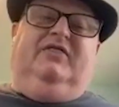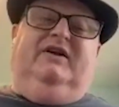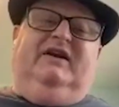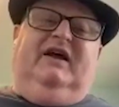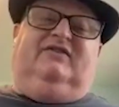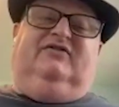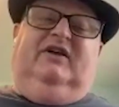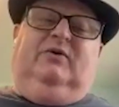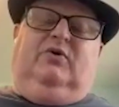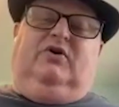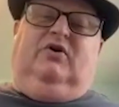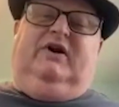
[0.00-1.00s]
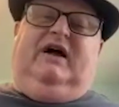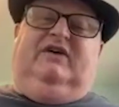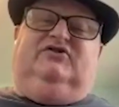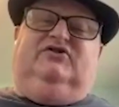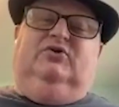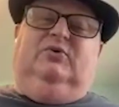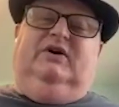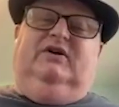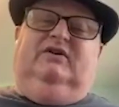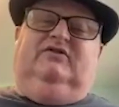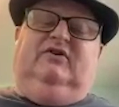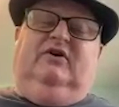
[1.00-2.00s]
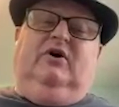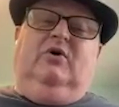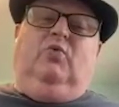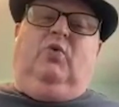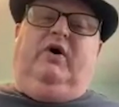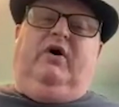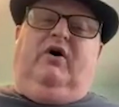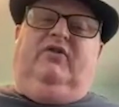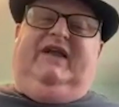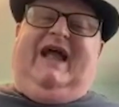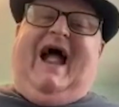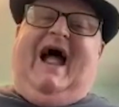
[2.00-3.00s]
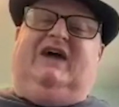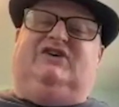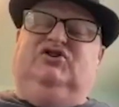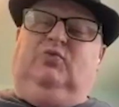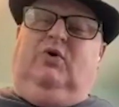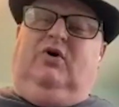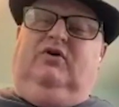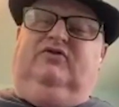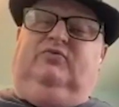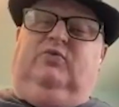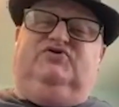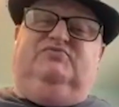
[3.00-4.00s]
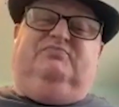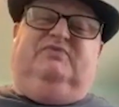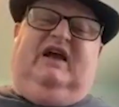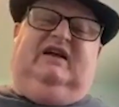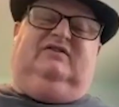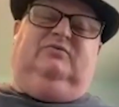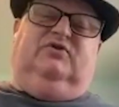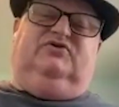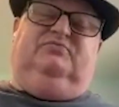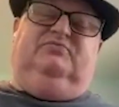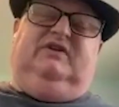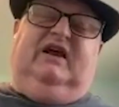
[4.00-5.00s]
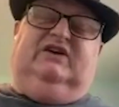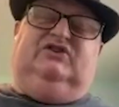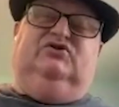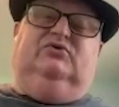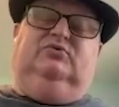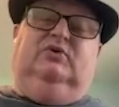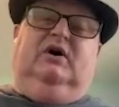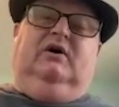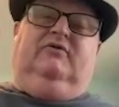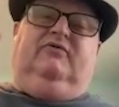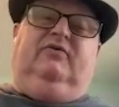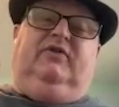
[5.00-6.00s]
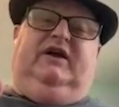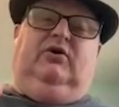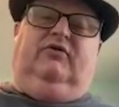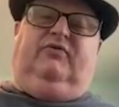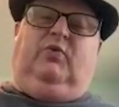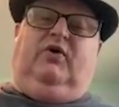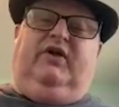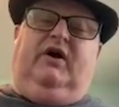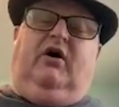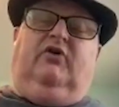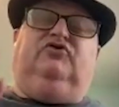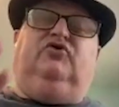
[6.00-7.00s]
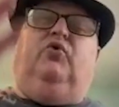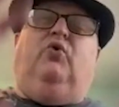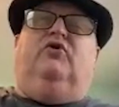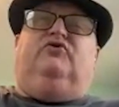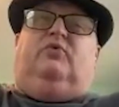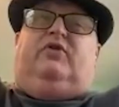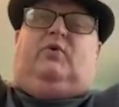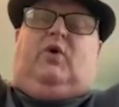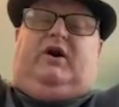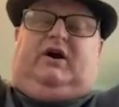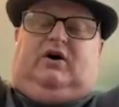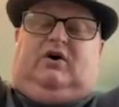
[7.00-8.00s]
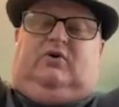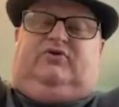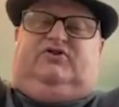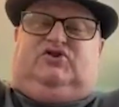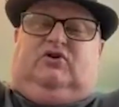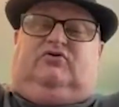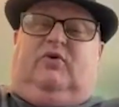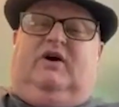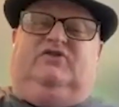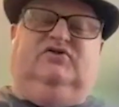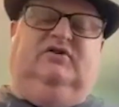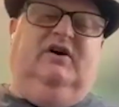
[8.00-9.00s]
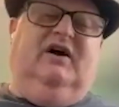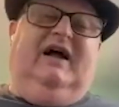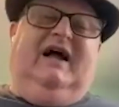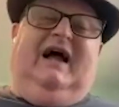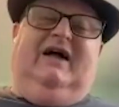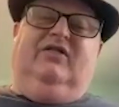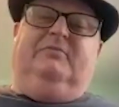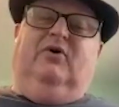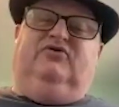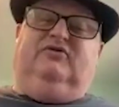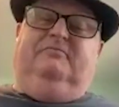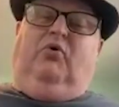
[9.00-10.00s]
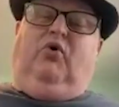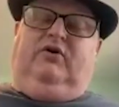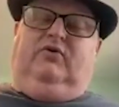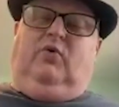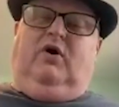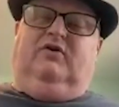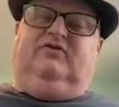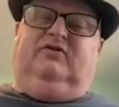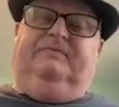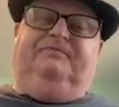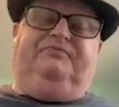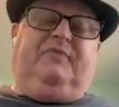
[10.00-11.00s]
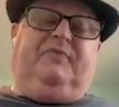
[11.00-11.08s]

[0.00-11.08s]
the next thing we're going to ask you is, what are the action words which takes you, the hero, from where they are towards where they want to go, the general direction, and the most important words.